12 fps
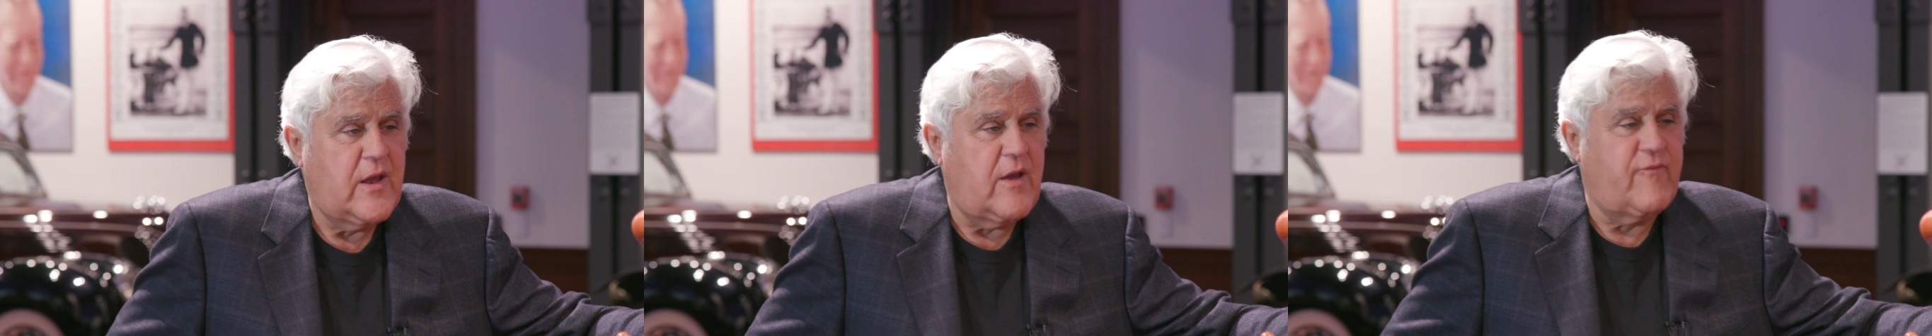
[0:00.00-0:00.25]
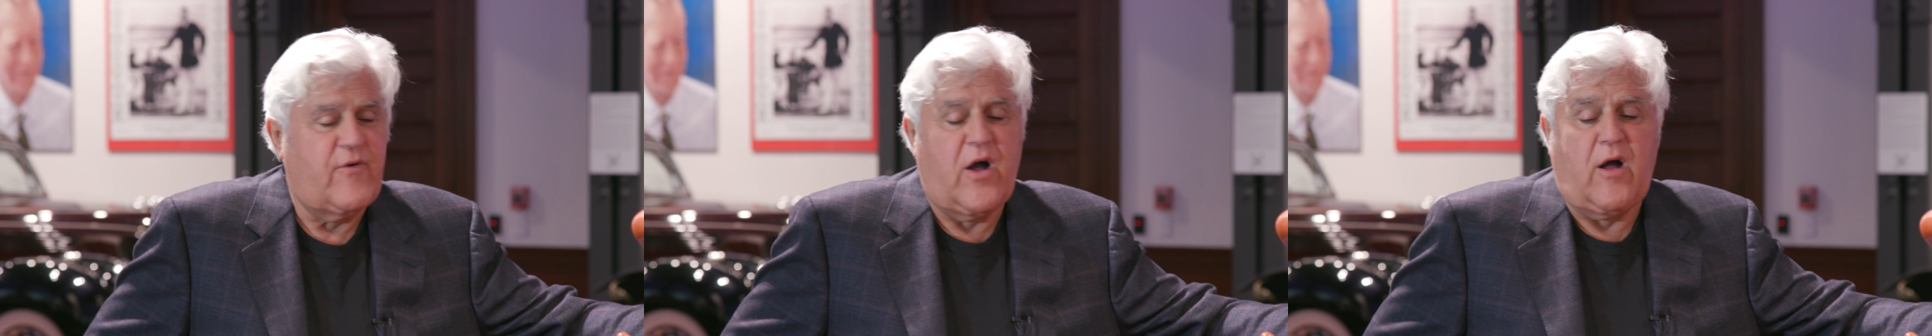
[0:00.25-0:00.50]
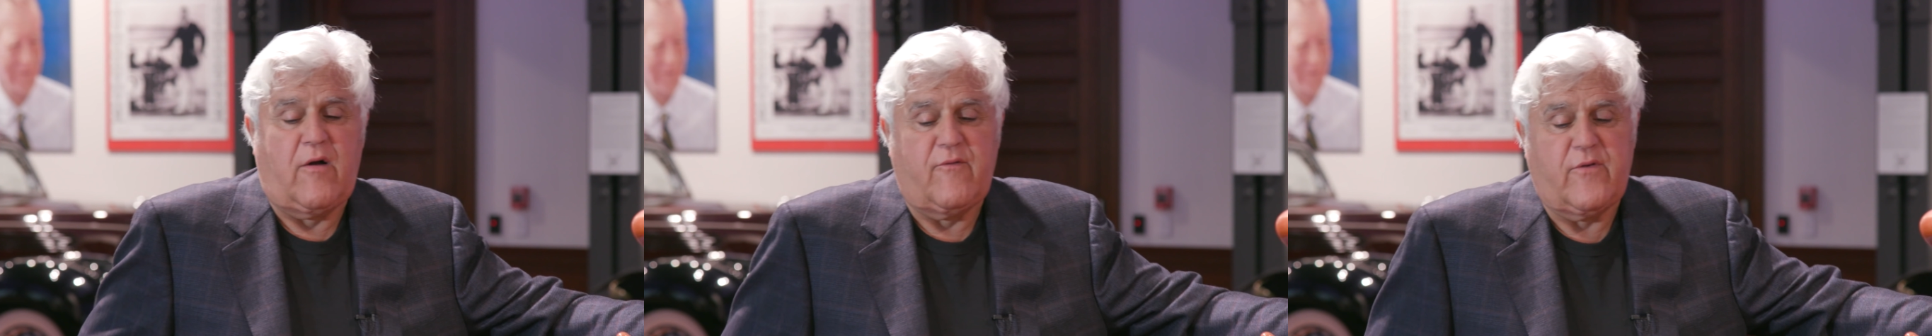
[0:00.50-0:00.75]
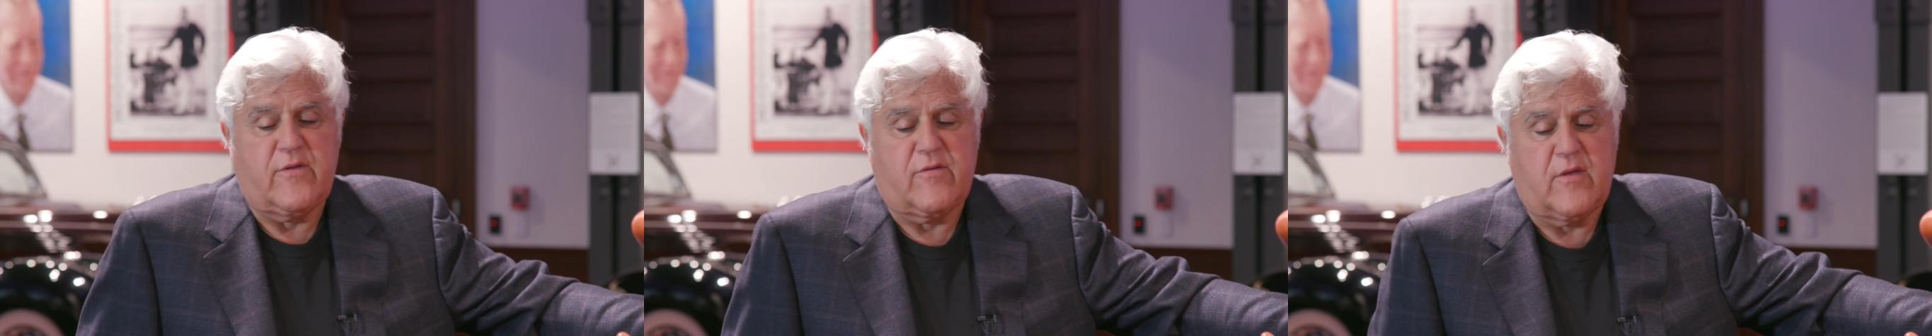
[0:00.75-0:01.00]

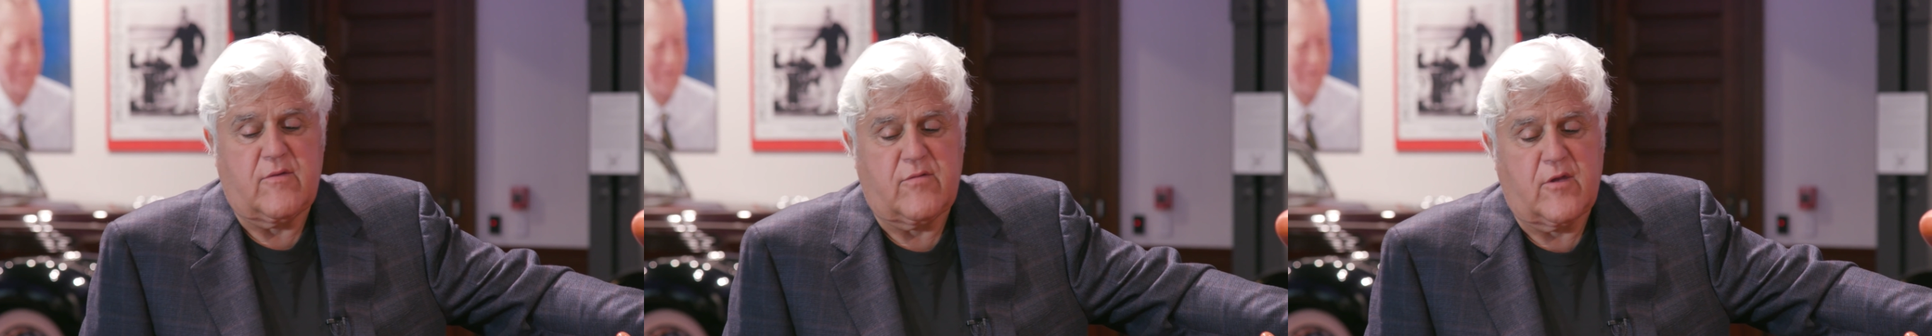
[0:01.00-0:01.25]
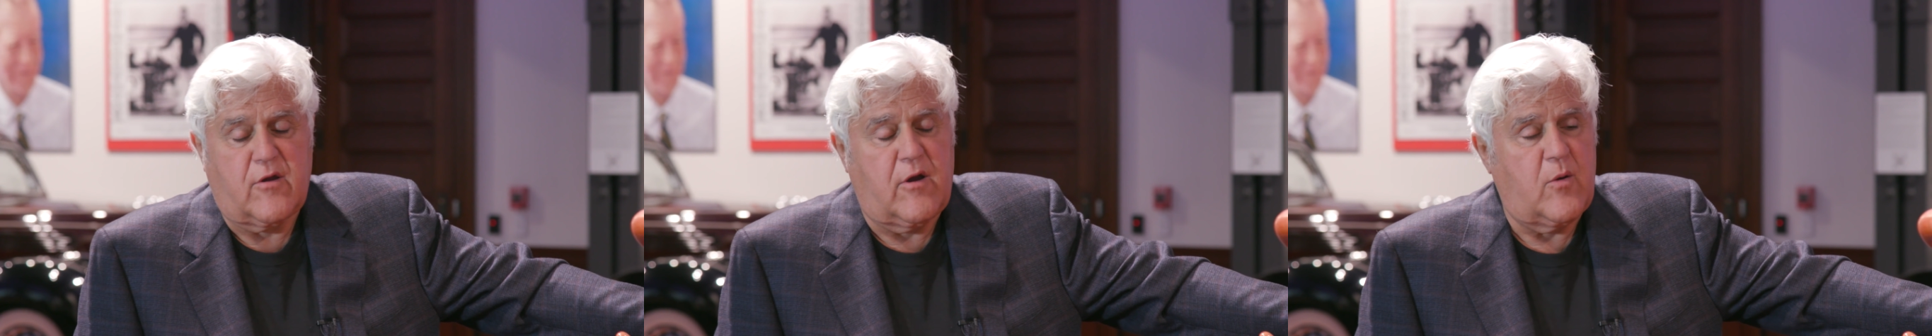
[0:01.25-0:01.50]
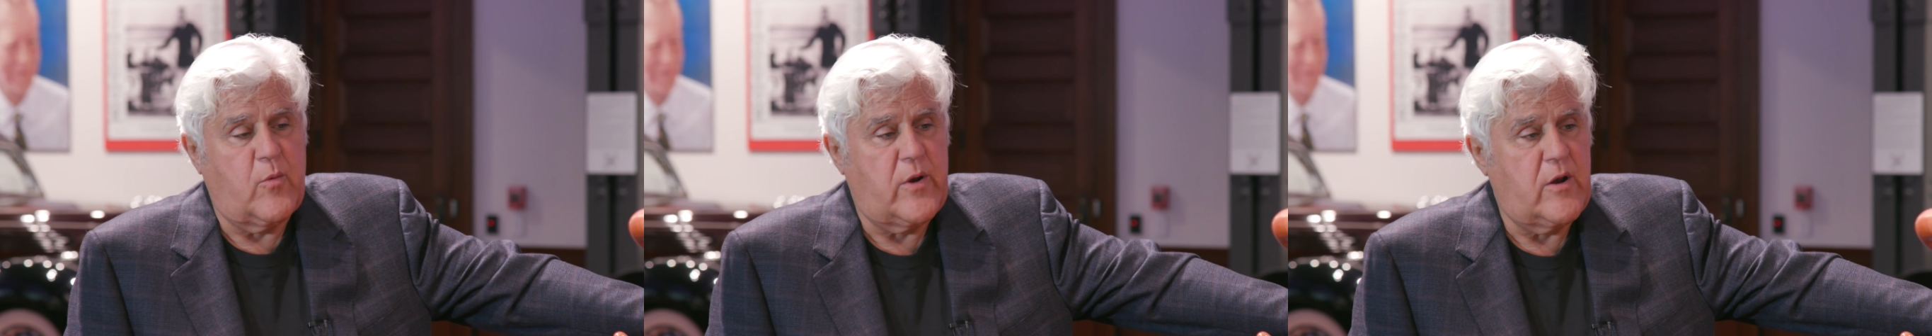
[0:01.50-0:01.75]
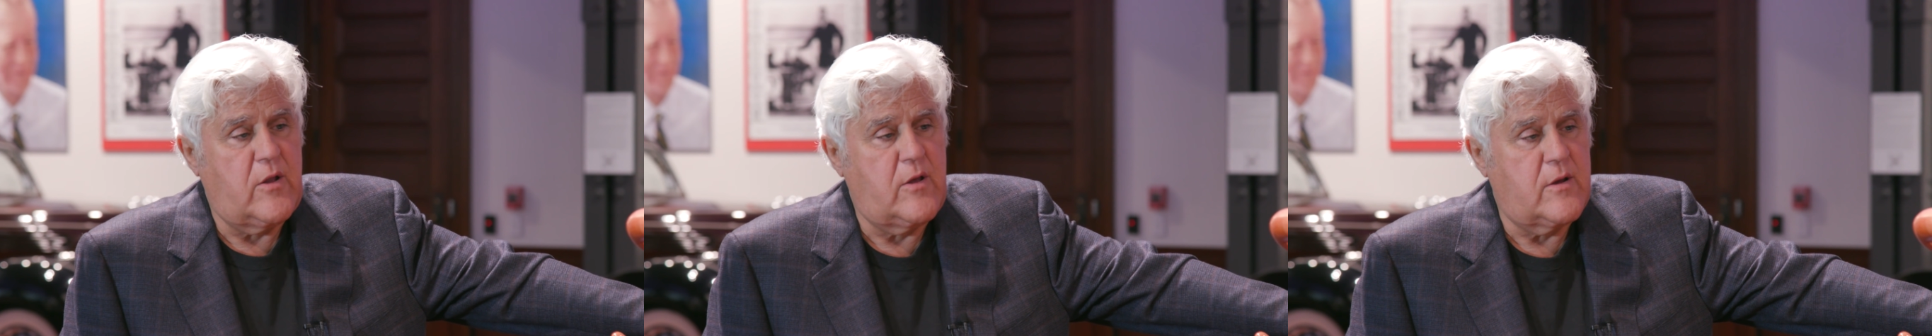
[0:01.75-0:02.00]
evolved as the car
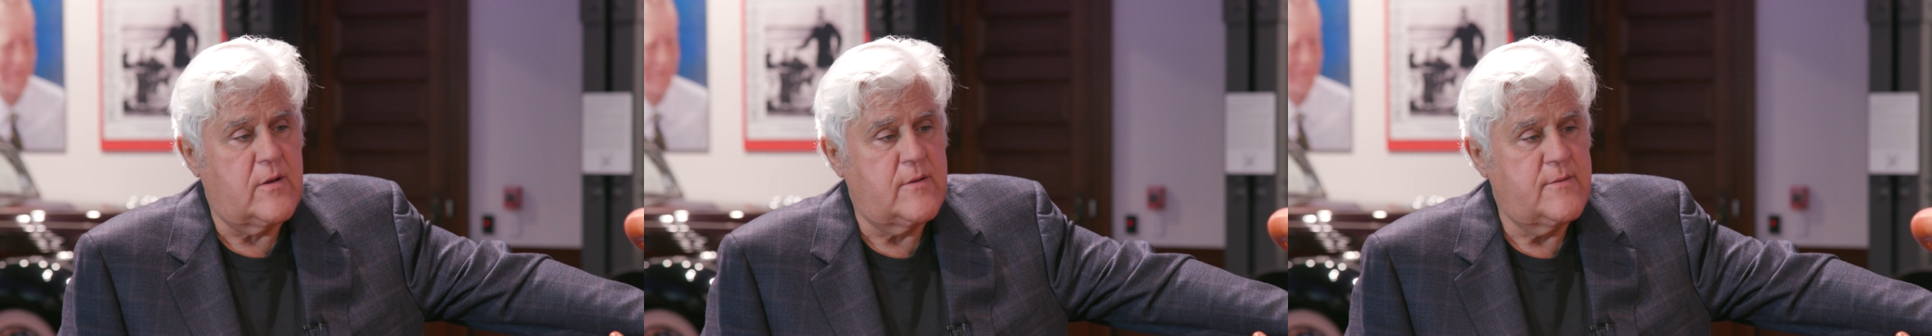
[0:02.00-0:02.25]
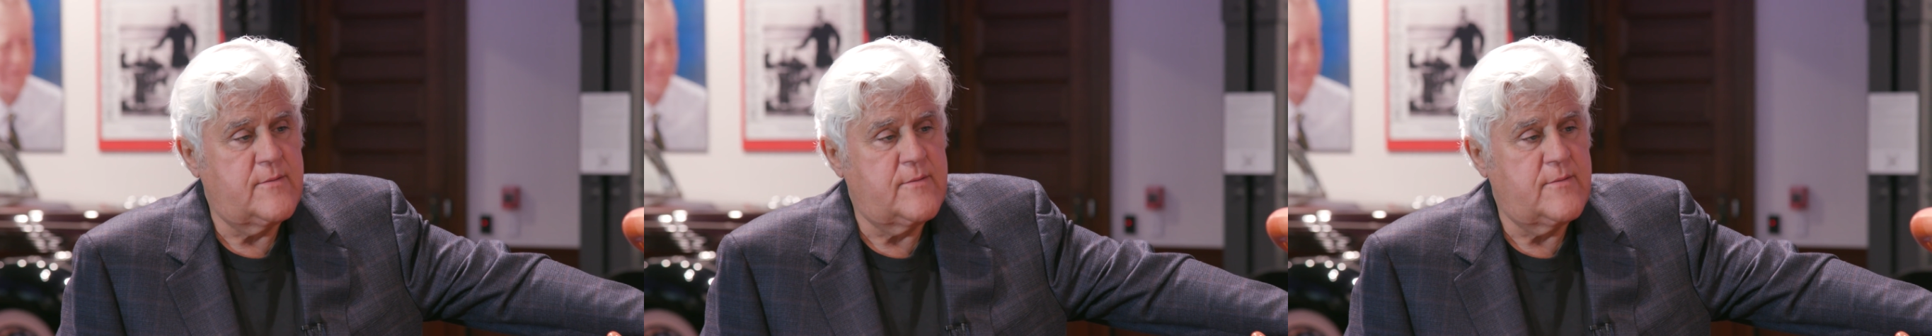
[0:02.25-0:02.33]
went along.